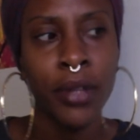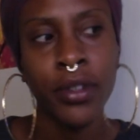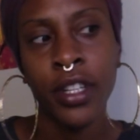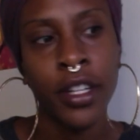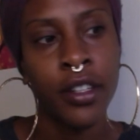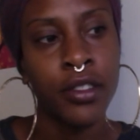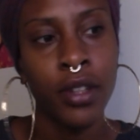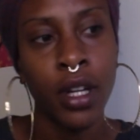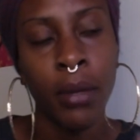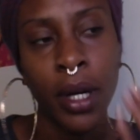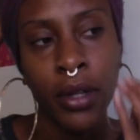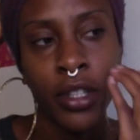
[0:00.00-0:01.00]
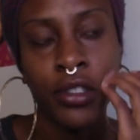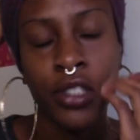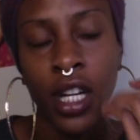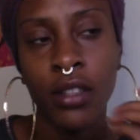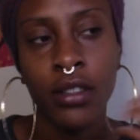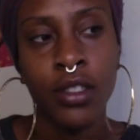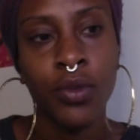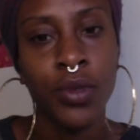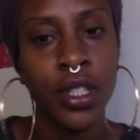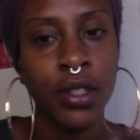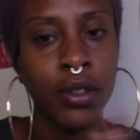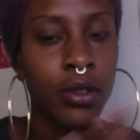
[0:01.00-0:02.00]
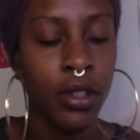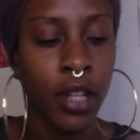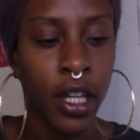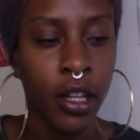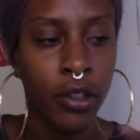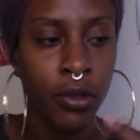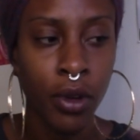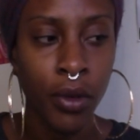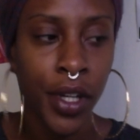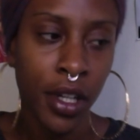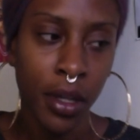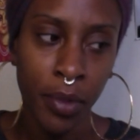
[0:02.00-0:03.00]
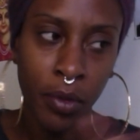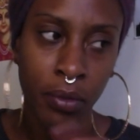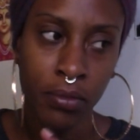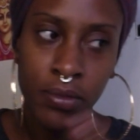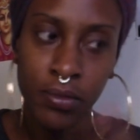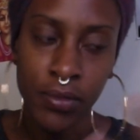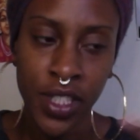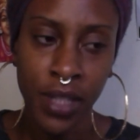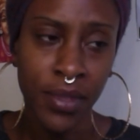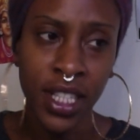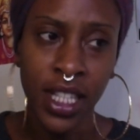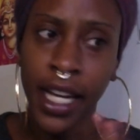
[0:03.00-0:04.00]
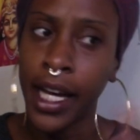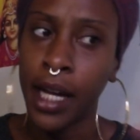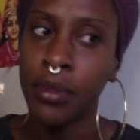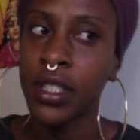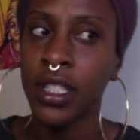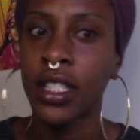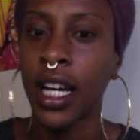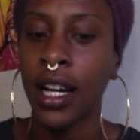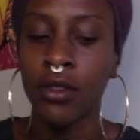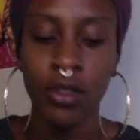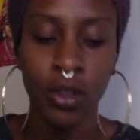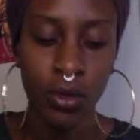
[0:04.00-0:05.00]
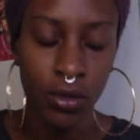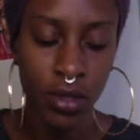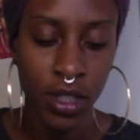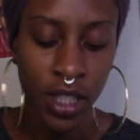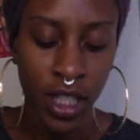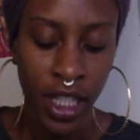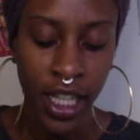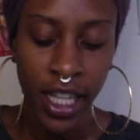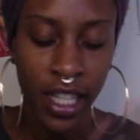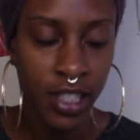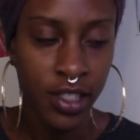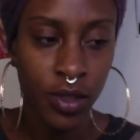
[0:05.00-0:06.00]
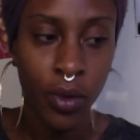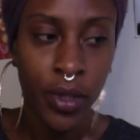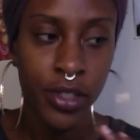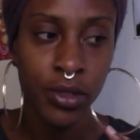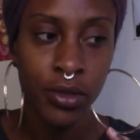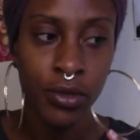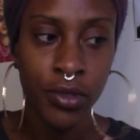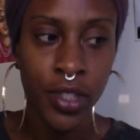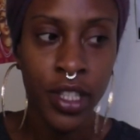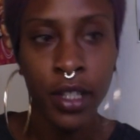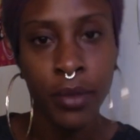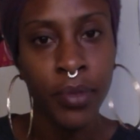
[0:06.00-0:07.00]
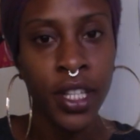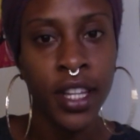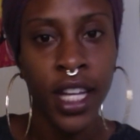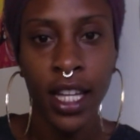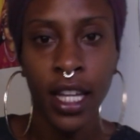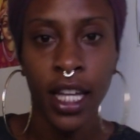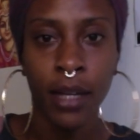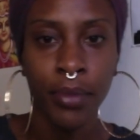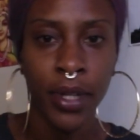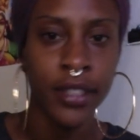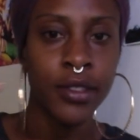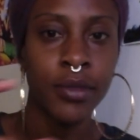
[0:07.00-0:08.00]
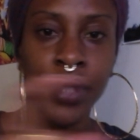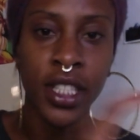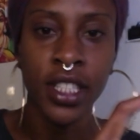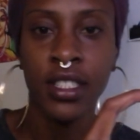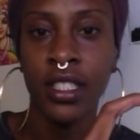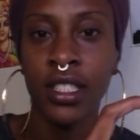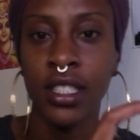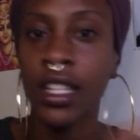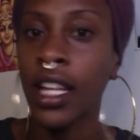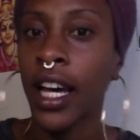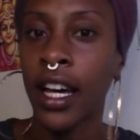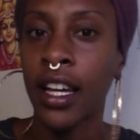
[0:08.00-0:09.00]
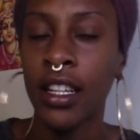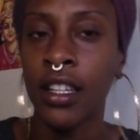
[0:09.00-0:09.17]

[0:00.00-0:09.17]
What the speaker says: their childhood, when and growing up in something that happened in the household. And it's going to really be that like puzzle piece that